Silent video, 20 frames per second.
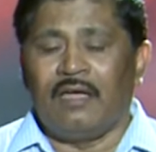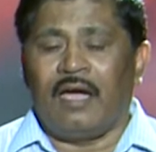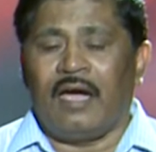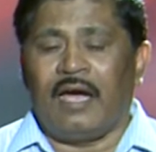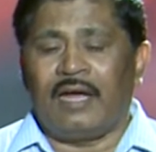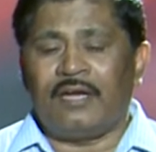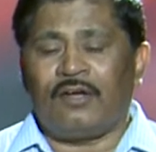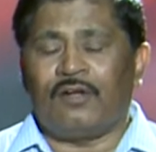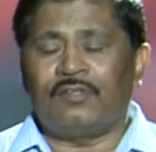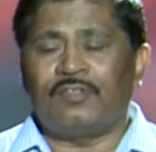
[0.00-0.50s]

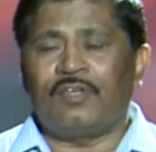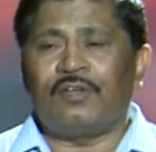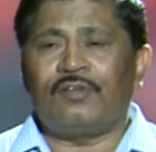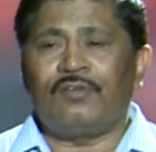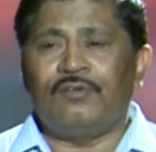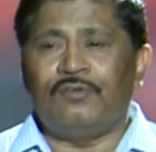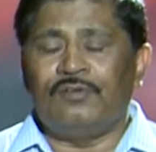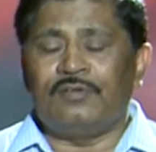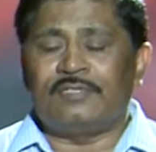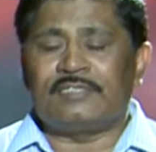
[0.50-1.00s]
and other
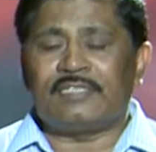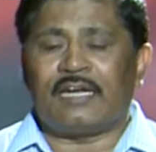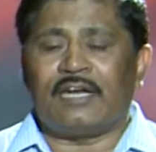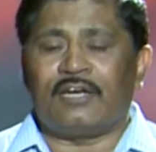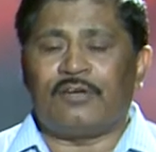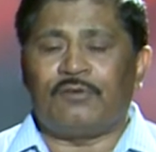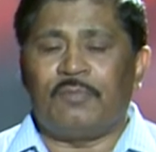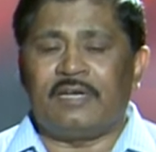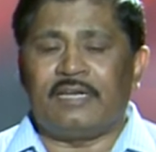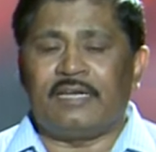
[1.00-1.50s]
units are
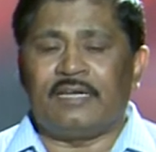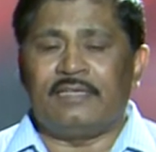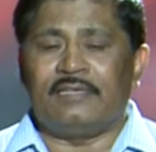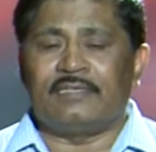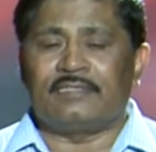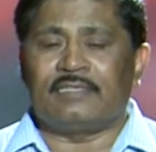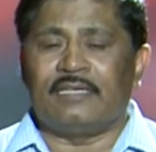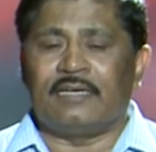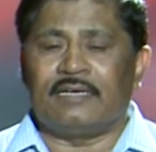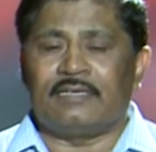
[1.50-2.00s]
automatically
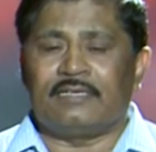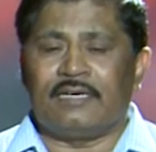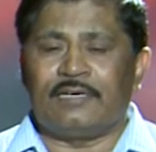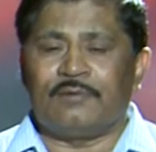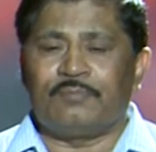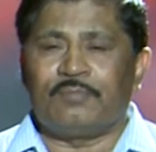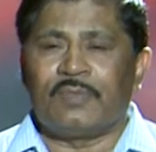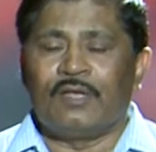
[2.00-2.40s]
selected.